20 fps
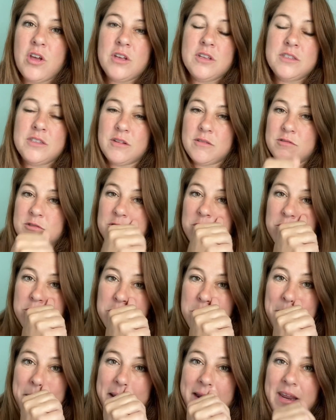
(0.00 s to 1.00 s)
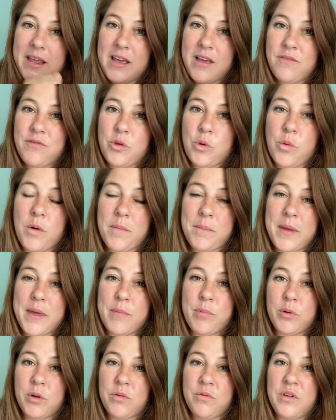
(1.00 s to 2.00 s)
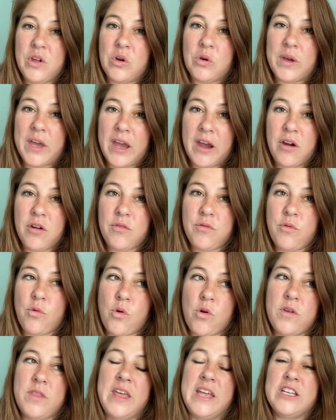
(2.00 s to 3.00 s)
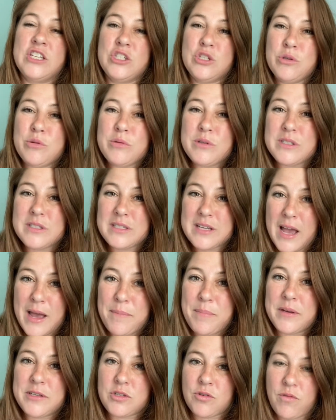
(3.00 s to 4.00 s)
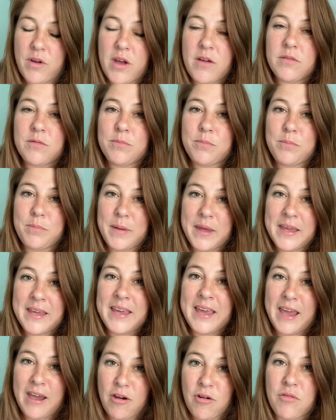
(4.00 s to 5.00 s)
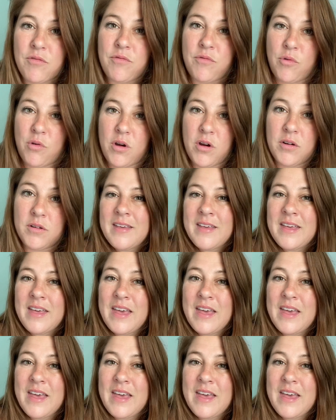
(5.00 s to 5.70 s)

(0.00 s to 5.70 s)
So in social media, if you want people to feel cared for, then do topics around being cared for.